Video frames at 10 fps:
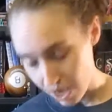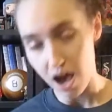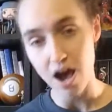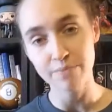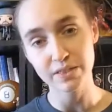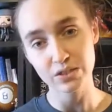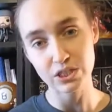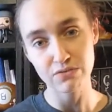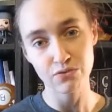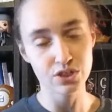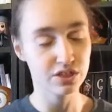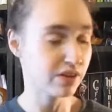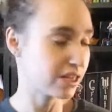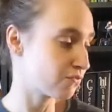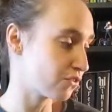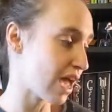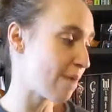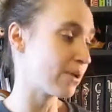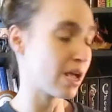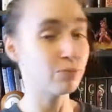um, the series of unfortunate events for
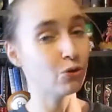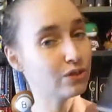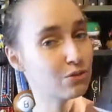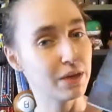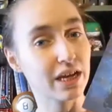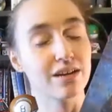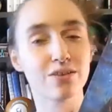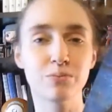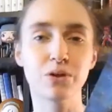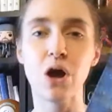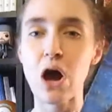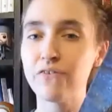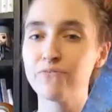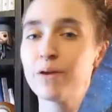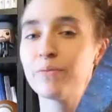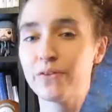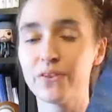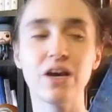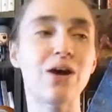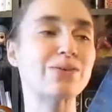that, but I'm going to pick another book off my
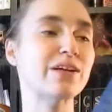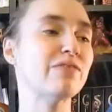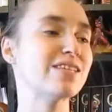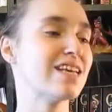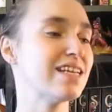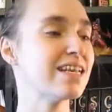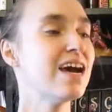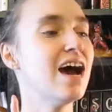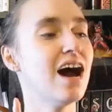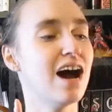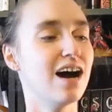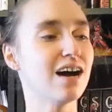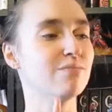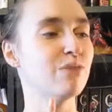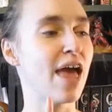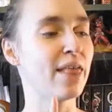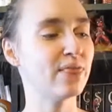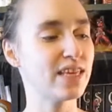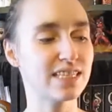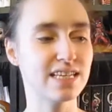monthly haul revisit. Um,
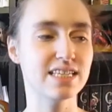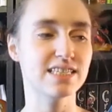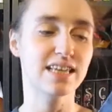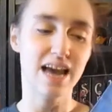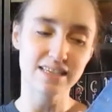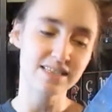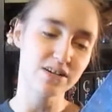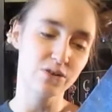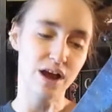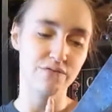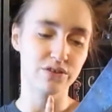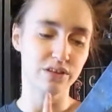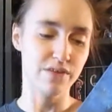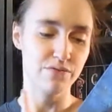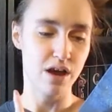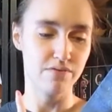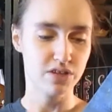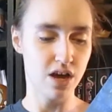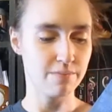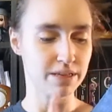and this is The Accidental Afterlife of
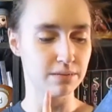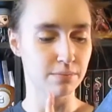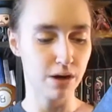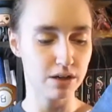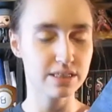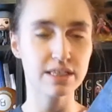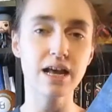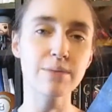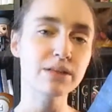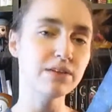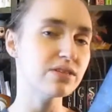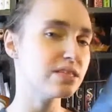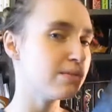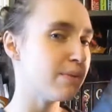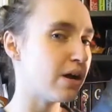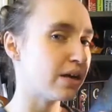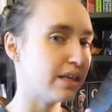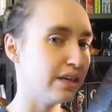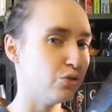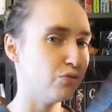Thomas Marsden. I believe this is about a
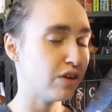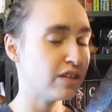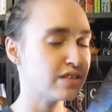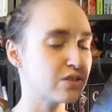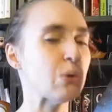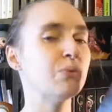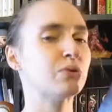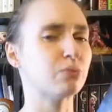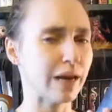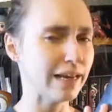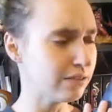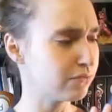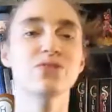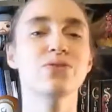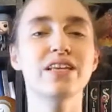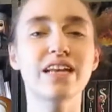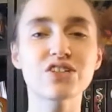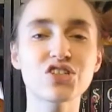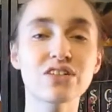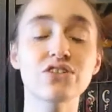kid who finds his own grave. So the
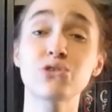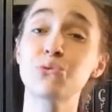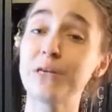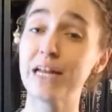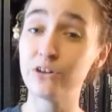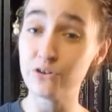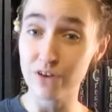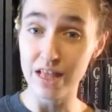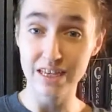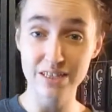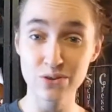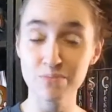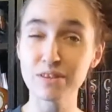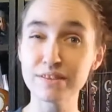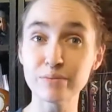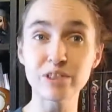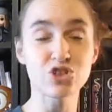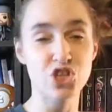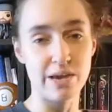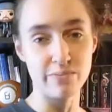next challenge is to read a novella. So I'm a little
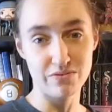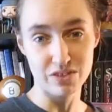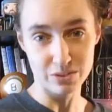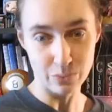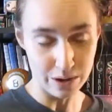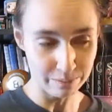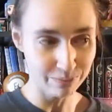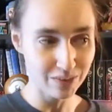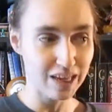bit ashamed of this one